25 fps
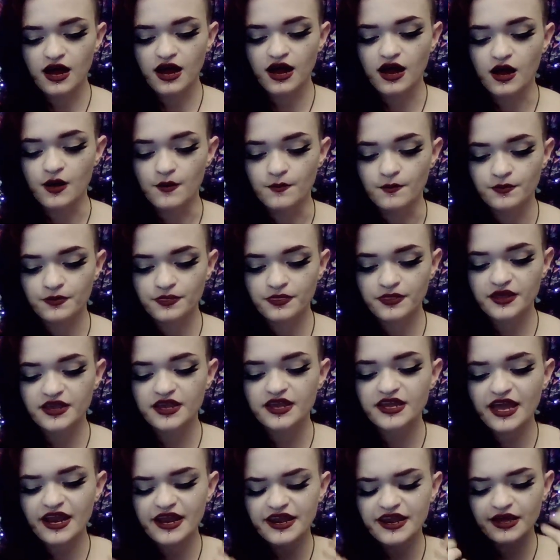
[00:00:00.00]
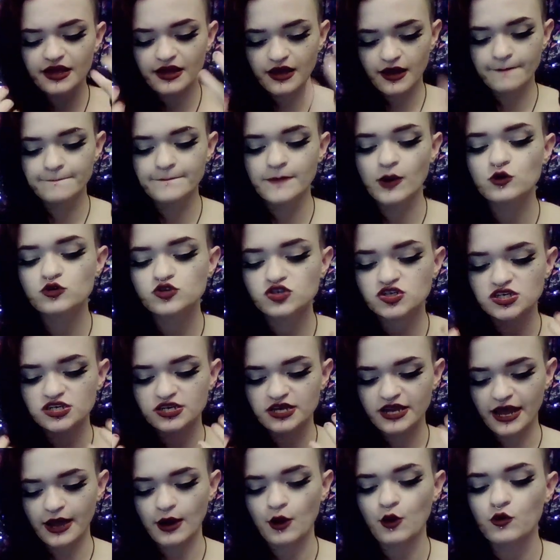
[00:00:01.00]
um, getting
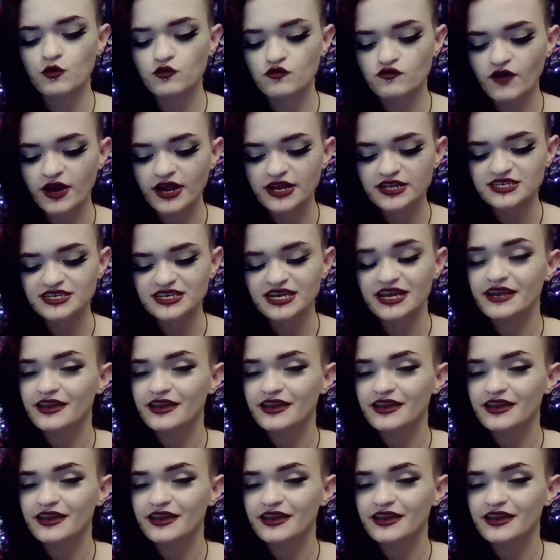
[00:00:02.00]
emotion outright,